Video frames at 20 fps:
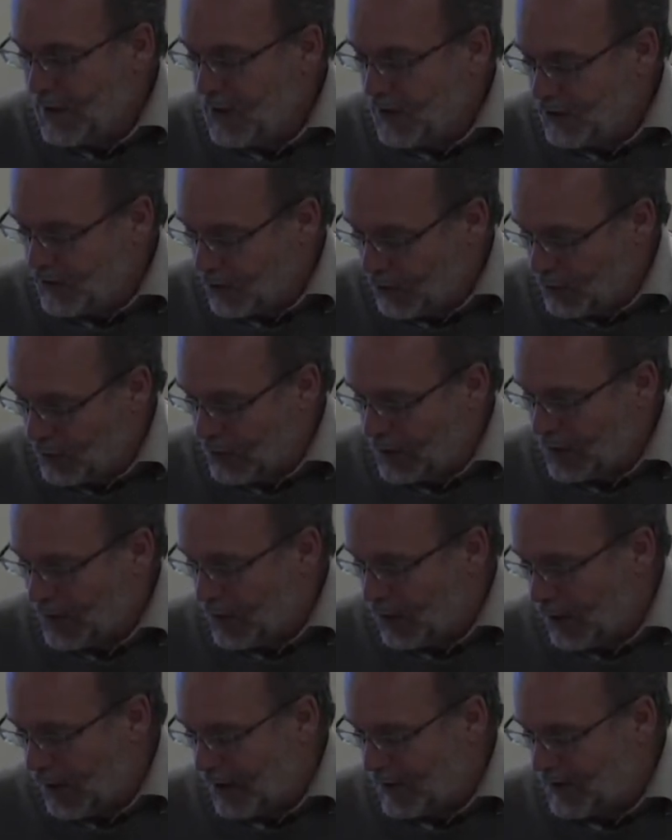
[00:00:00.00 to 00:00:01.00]
Certainly
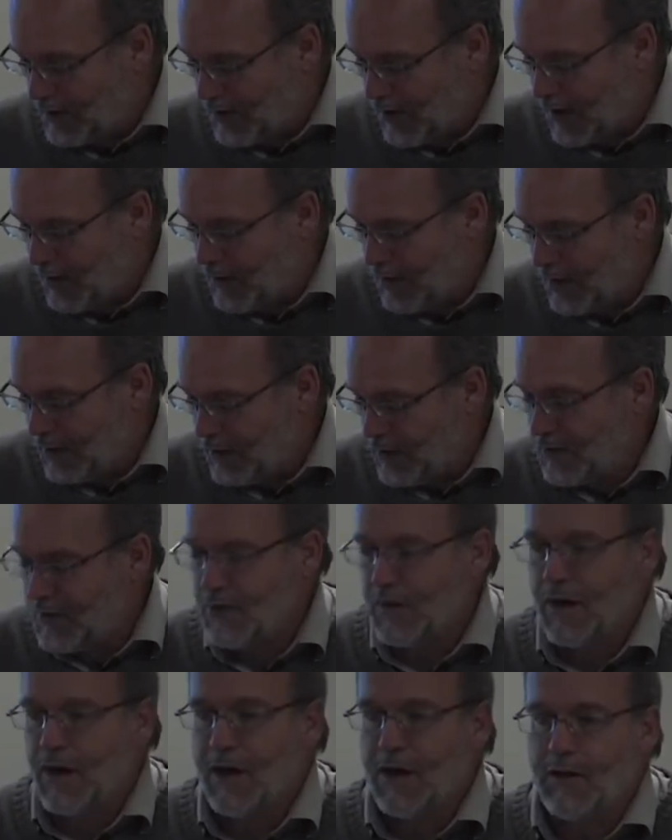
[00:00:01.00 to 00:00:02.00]
cost
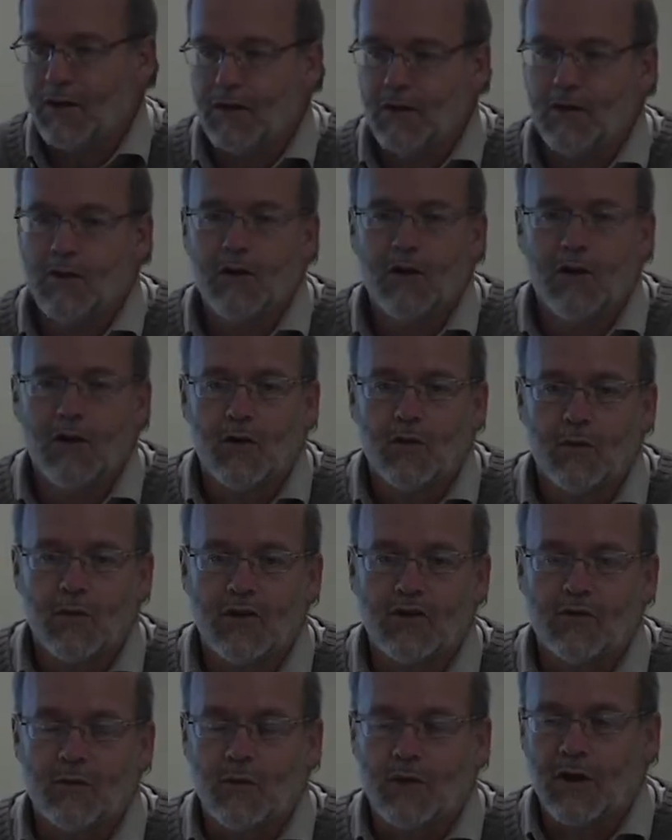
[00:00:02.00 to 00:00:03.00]
savings and
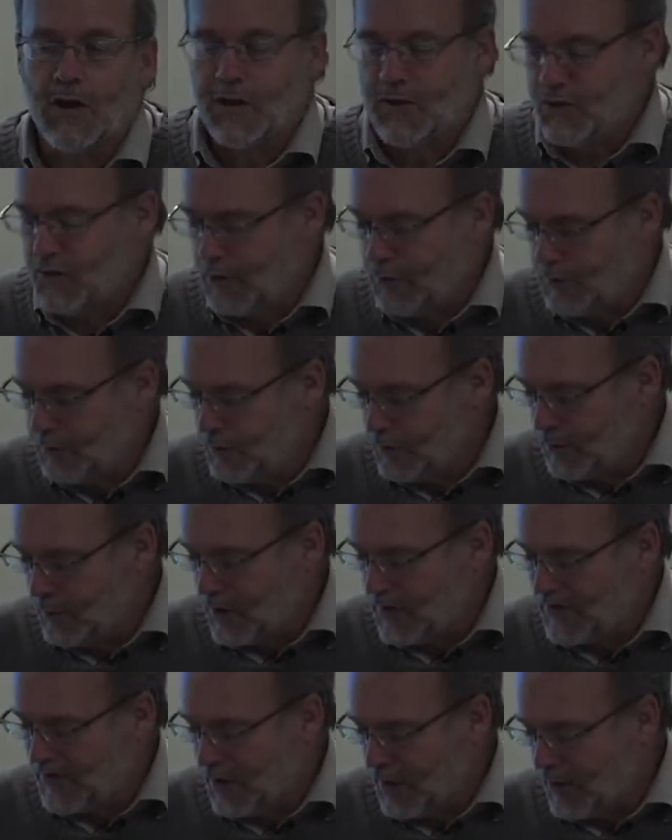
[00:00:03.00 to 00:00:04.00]
risk reduction,
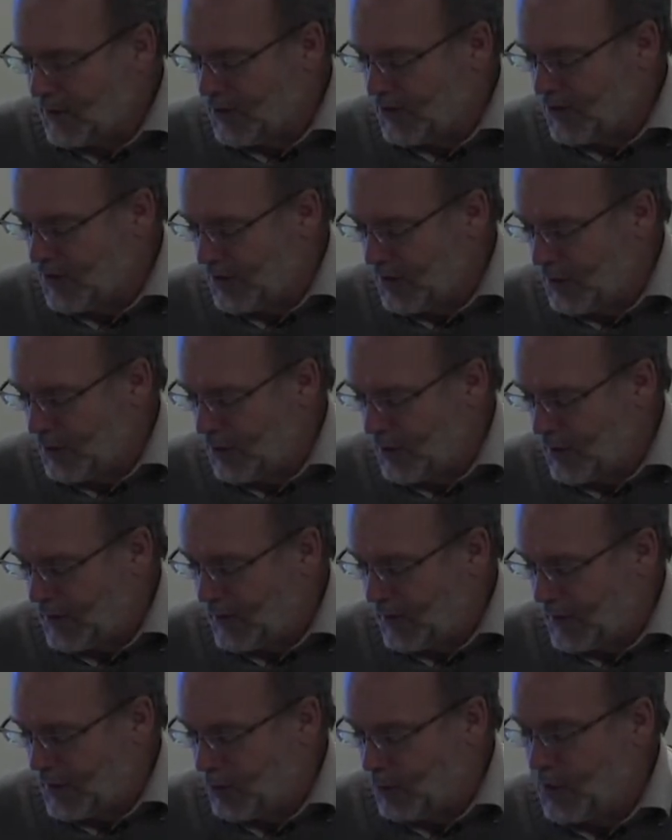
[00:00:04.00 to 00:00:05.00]
that's kind of a security
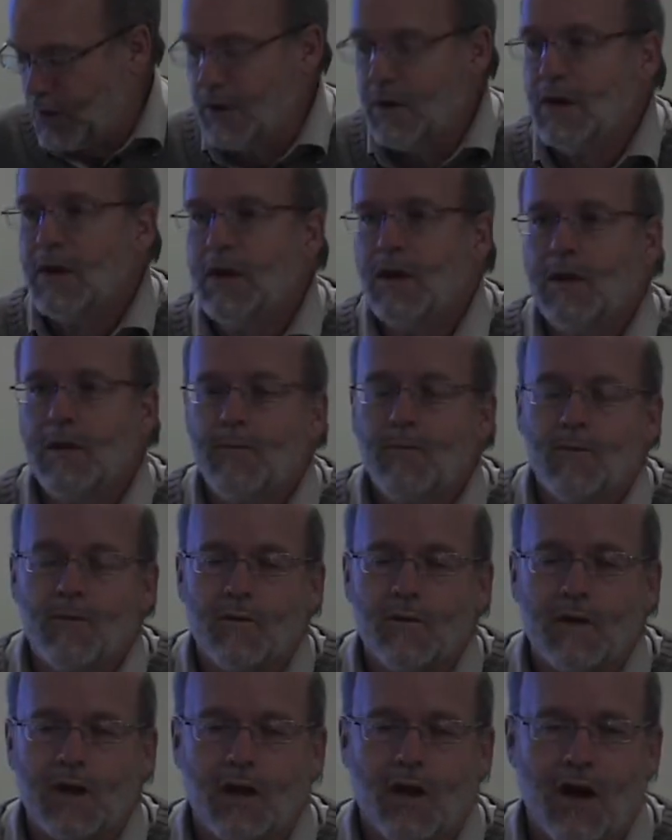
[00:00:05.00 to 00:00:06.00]
thing, but
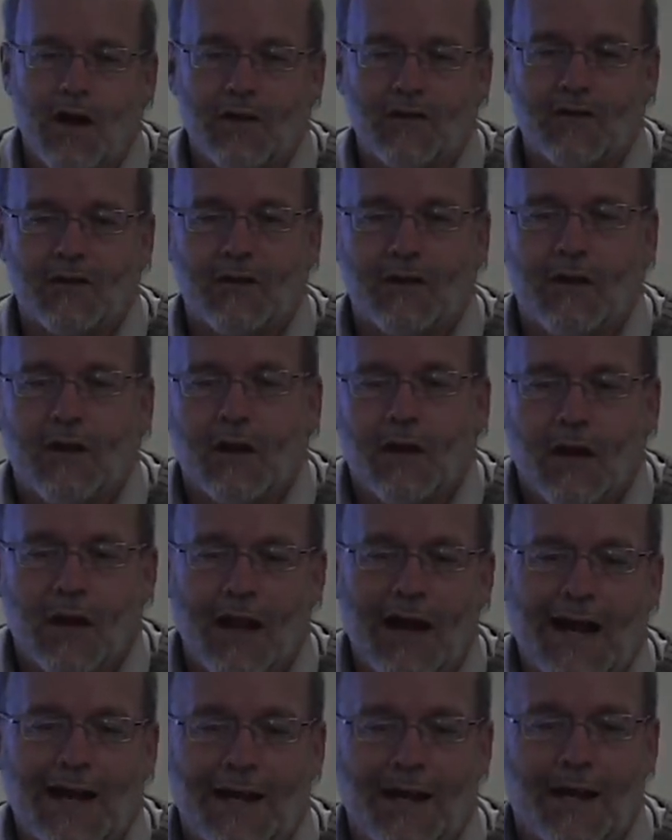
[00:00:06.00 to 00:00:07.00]
the cost,
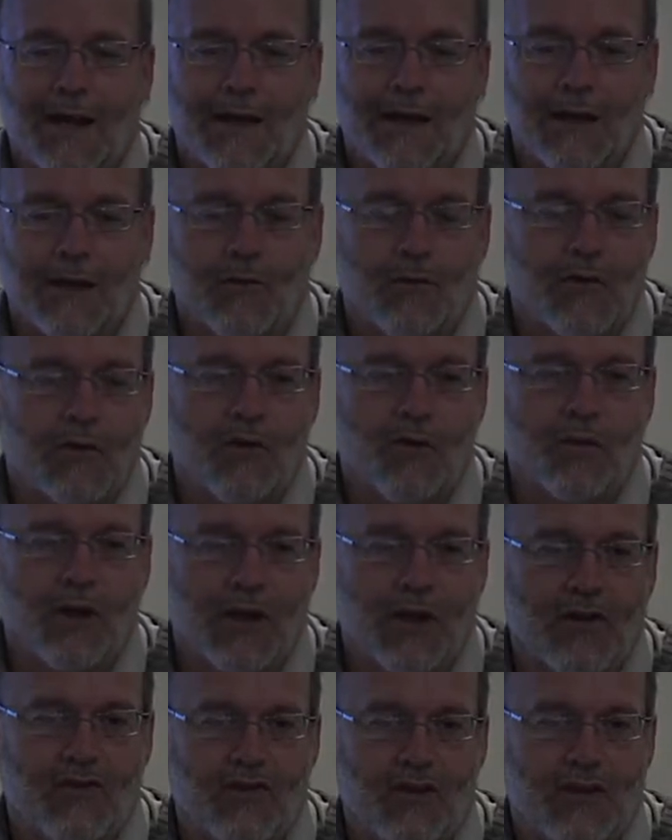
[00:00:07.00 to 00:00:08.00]
locking in, renewable
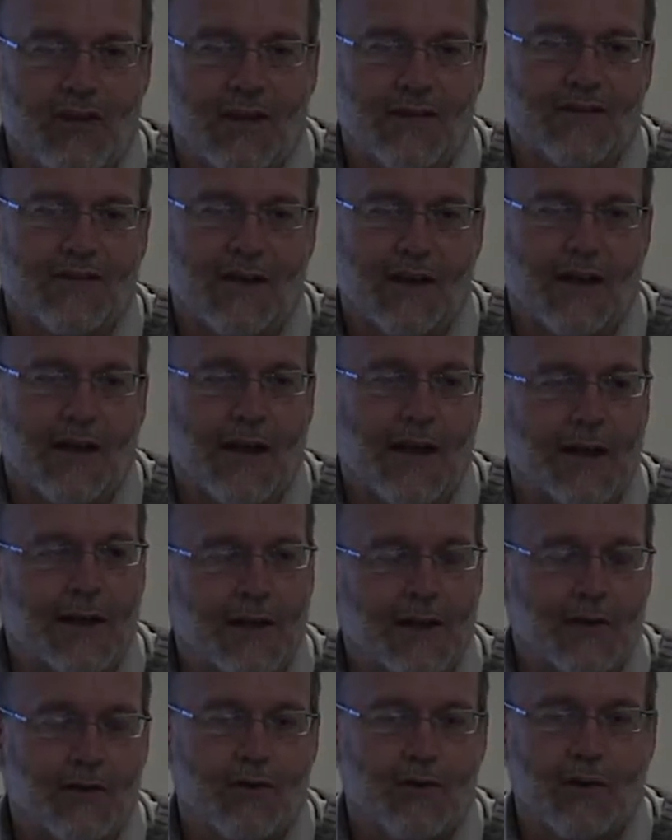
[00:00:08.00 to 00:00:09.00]
energy tends to
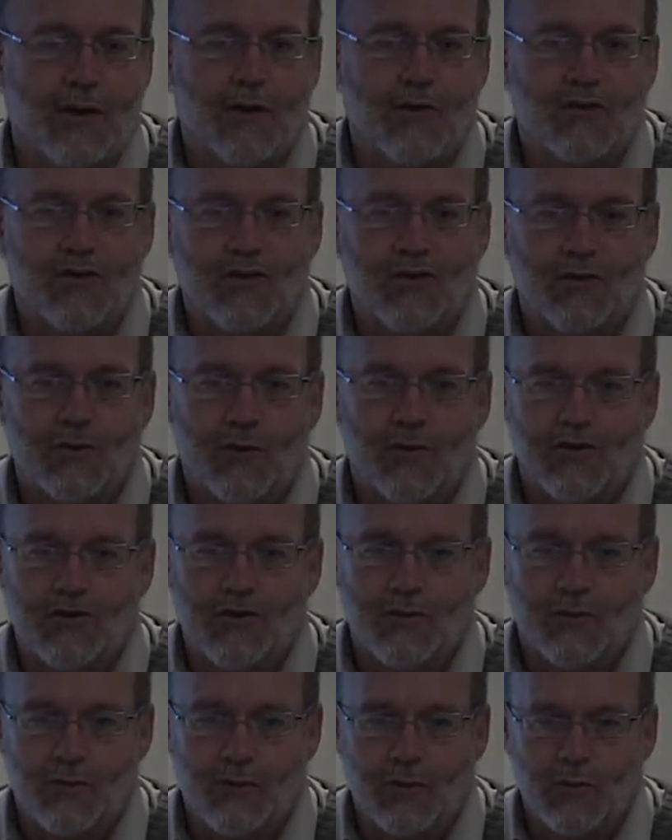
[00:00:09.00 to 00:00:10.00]
lock in your energy source.
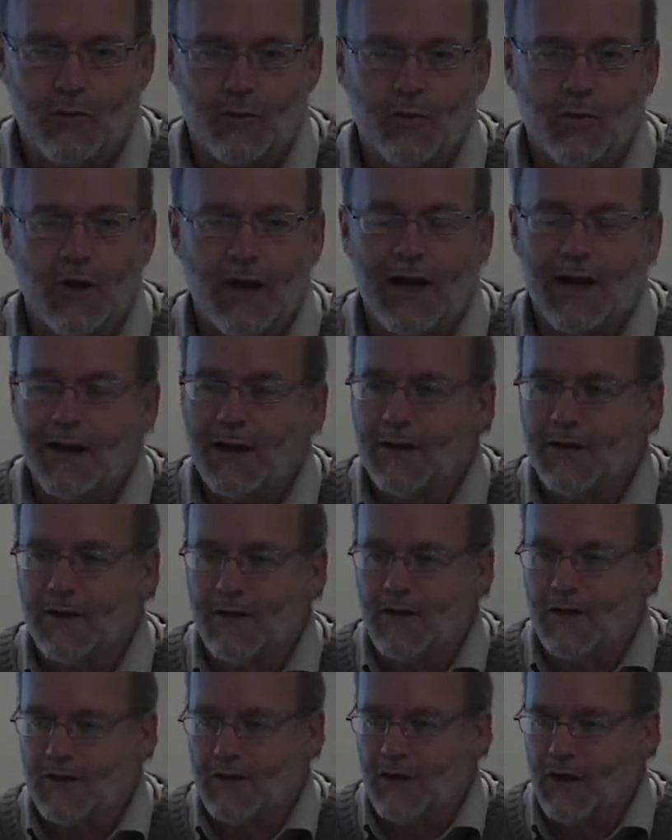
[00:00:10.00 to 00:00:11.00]
You lock into
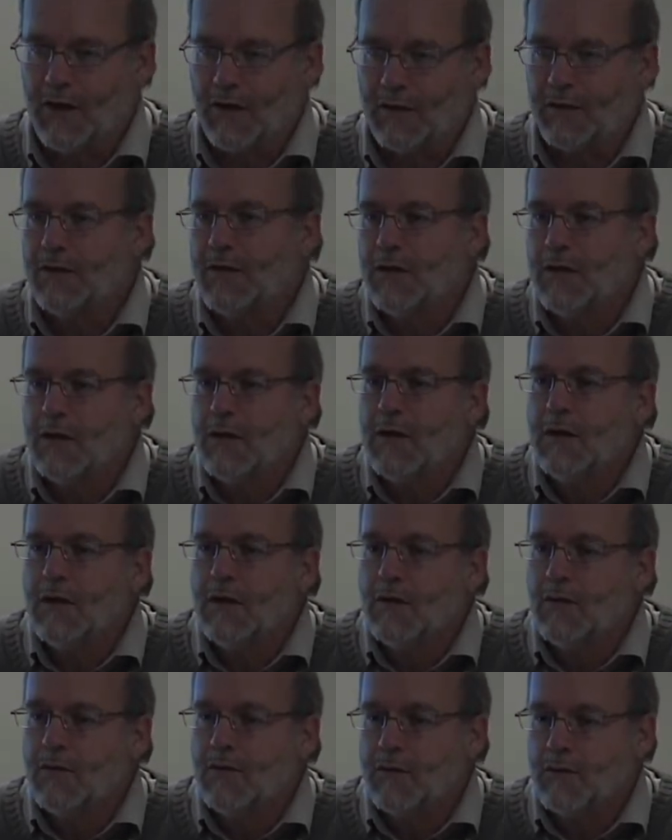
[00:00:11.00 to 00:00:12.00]
the sun
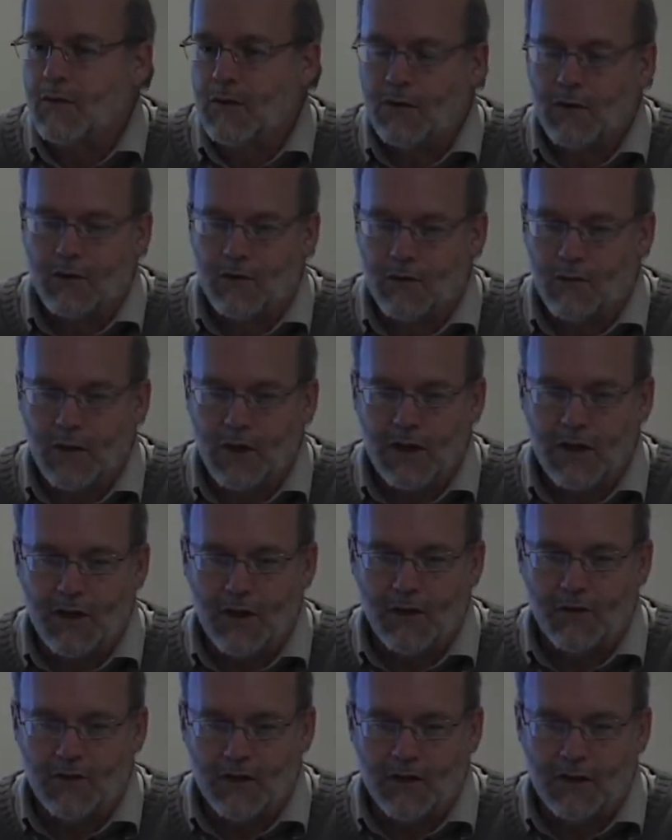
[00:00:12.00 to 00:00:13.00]
for 20
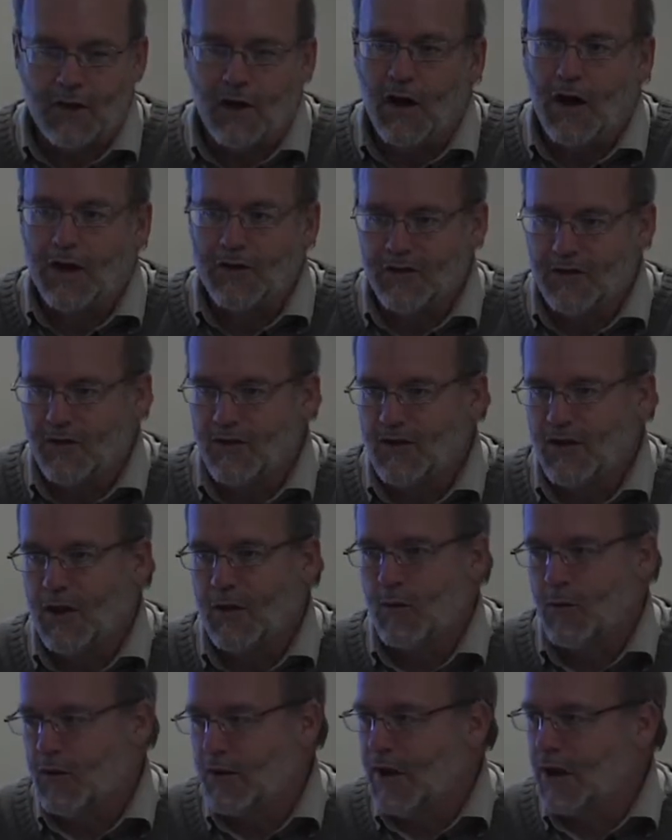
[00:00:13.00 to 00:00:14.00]
years and the cost of
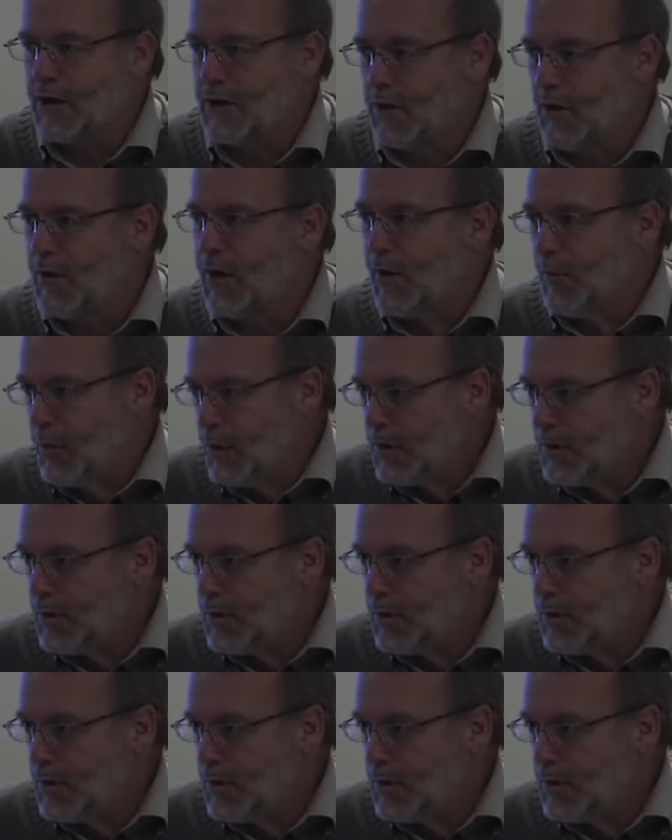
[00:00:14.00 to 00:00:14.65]
sun will not go up.